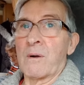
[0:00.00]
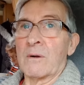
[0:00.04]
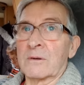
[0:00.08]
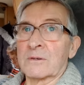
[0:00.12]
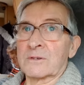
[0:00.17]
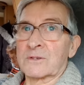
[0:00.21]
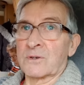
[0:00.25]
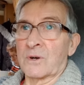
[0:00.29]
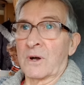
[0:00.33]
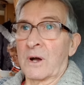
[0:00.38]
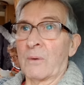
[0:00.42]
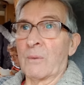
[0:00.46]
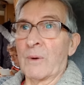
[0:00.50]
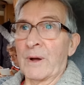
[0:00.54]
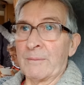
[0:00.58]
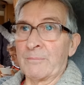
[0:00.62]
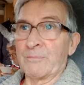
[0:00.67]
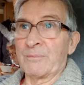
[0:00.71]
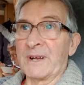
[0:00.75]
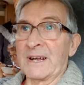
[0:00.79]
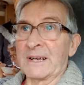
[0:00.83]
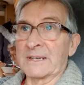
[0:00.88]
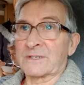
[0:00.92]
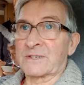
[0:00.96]
So I went
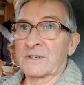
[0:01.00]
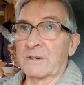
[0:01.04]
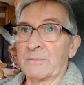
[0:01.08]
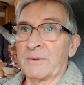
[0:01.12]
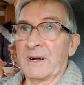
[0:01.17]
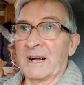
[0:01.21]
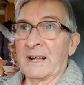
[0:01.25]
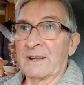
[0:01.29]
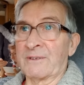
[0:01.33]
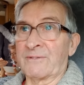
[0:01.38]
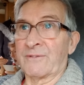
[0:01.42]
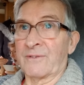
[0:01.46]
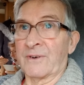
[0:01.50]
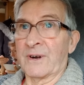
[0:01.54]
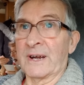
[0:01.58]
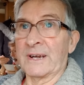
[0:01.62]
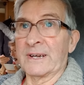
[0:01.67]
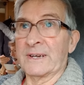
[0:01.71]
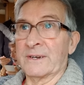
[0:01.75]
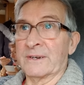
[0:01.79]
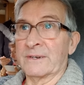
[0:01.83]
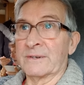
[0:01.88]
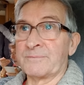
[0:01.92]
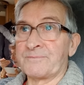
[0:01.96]
back to my
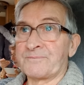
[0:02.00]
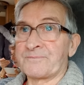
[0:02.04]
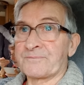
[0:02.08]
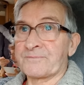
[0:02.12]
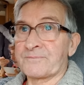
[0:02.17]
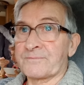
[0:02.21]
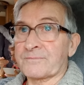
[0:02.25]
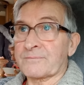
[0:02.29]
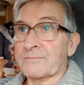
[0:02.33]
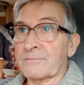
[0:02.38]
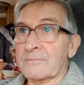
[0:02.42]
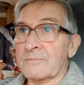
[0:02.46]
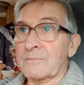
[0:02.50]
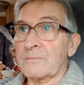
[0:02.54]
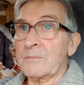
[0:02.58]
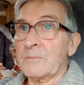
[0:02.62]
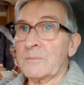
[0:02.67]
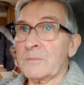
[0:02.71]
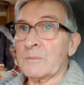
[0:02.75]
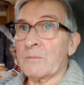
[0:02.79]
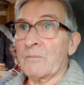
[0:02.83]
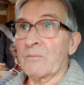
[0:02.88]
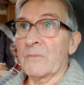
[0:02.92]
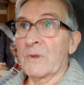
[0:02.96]
friend,
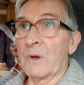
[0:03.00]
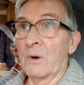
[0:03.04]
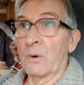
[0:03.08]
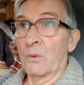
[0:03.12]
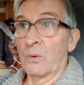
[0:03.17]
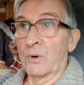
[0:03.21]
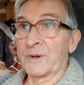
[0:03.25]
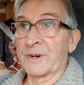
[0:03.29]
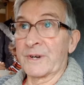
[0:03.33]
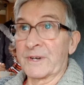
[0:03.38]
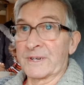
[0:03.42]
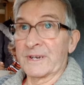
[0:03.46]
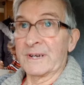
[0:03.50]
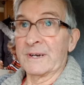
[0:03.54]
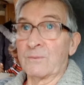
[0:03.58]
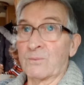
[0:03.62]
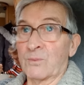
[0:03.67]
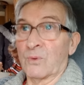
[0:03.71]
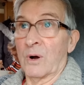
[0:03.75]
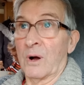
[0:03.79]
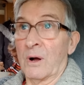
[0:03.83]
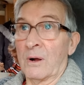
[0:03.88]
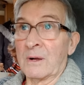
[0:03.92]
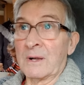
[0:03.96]
and what I did
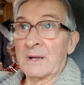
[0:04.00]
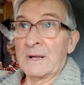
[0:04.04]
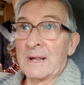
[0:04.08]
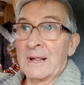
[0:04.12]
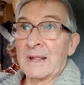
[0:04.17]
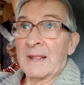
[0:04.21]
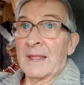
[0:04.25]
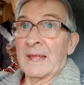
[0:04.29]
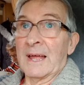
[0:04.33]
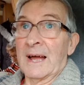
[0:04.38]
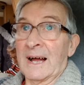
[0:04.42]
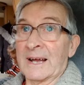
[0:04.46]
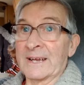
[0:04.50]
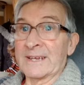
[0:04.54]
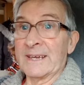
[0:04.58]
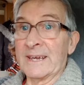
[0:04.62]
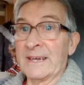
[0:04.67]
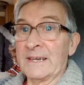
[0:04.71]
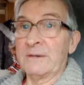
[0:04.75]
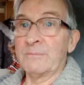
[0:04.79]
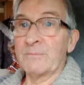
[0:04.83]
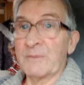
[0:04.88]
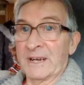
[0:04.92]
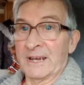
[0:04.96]
was I
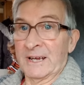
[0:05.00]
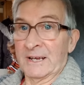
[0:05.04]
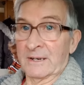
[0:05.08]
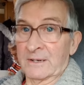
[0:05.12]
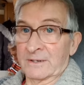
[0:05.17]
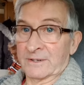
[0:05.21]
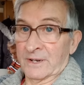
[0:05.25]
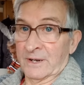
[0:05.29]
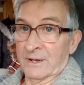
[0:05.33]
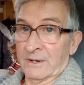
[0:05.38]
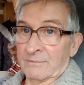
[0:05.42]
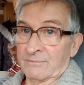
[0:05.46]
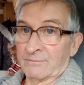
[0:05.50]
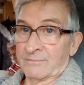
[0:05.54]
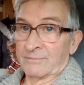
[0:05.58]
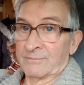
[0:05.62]
emailed her,